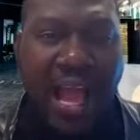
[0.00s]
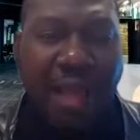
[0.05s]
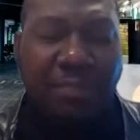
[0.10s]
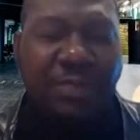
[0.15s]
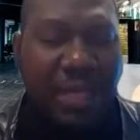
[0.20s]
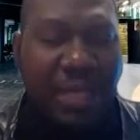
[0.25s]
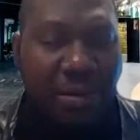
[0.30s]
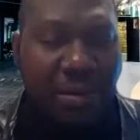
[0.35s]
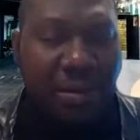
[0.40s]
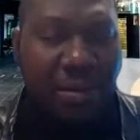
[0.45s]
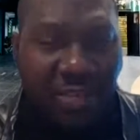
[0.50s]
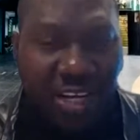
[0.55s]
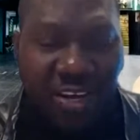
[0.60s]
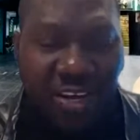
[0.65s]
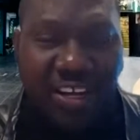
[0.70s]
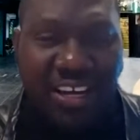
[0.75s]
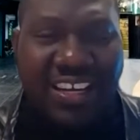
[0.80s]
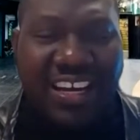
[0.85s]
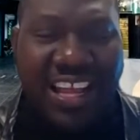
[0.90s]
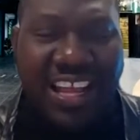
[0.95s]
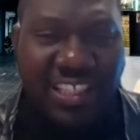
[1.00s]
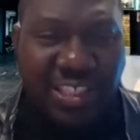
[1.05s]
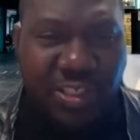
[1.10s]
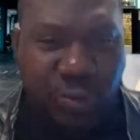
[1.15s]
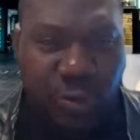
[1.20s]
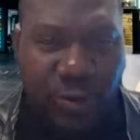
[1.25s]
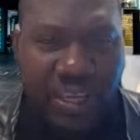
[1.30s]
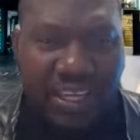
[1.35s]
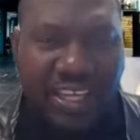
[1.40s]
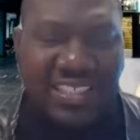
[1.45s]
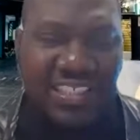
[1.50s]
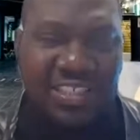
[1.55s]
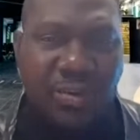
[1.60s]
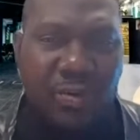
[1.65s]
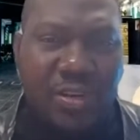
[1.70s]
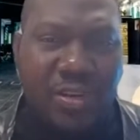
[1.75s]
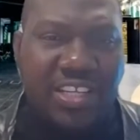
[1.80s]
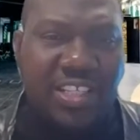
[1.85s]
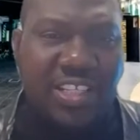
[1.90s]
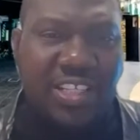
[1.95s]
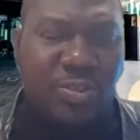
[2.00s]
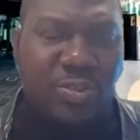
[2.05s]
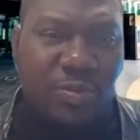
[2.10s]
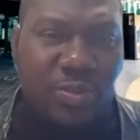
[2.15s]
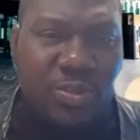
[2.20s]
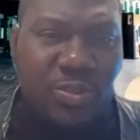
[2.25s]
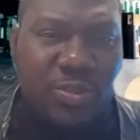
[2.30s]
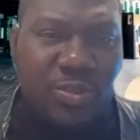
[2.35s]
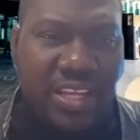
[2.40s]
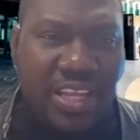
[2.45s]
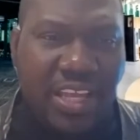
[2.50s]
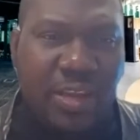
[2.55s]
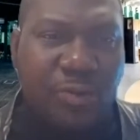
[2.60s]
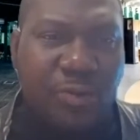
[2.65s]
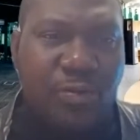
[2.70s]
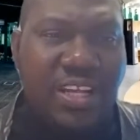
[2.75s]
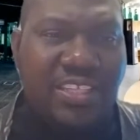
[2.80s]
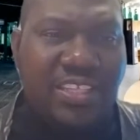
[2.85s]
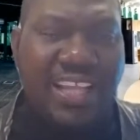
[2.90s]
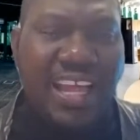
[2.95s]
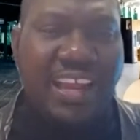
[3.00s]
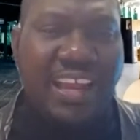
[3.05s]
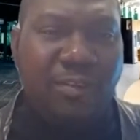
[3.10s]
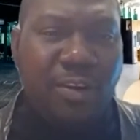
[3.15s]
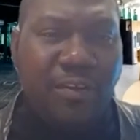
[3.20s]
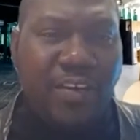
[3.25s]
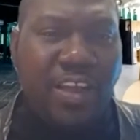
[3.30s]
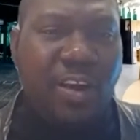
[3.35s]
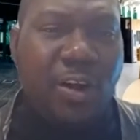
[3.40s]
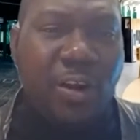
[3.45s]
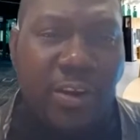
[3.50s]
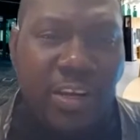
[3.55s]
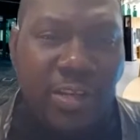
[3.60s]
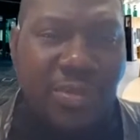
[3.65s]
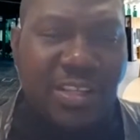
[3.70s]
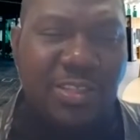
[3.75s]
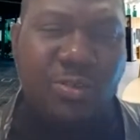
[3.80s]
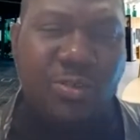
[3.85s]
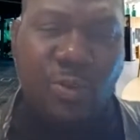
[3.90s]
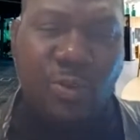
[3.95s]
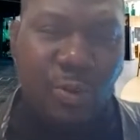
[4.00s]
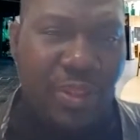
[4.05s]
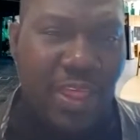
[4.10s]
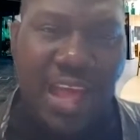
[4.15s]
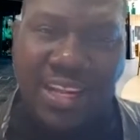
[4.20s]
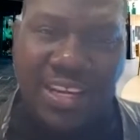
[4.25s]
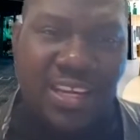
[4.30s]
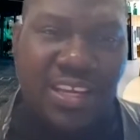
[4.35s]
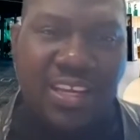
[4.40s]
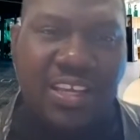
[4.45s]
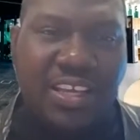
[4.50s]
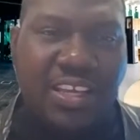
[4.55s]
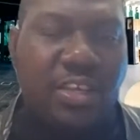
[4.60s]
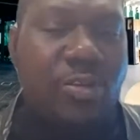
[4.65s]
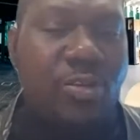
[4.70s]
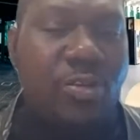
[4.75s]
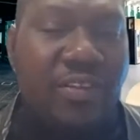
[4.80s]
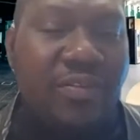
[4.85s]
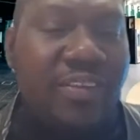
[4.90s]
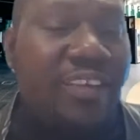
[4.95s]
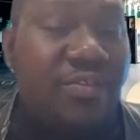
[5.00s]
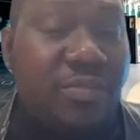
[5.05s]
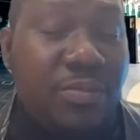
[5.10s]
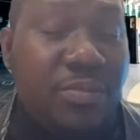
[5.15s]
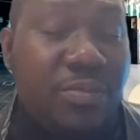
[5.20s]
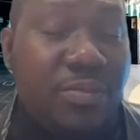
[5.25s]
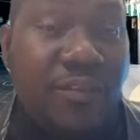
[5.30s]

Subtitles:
I'm trying to let you know, in case there's someone in this room today who needs that level of encouragement, to know that you don't even have to be a